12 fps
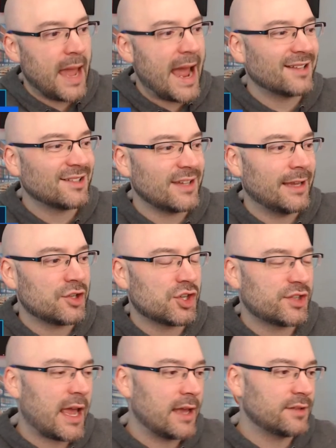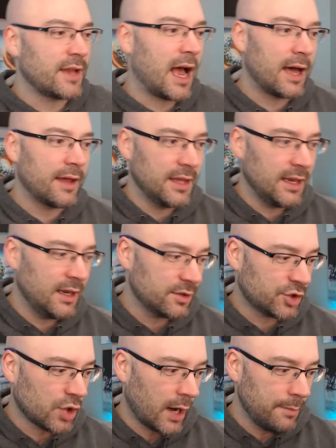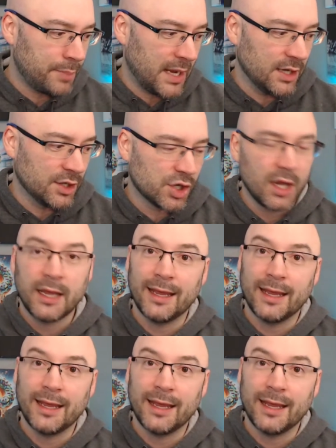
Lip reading: as it says on the Stripe page,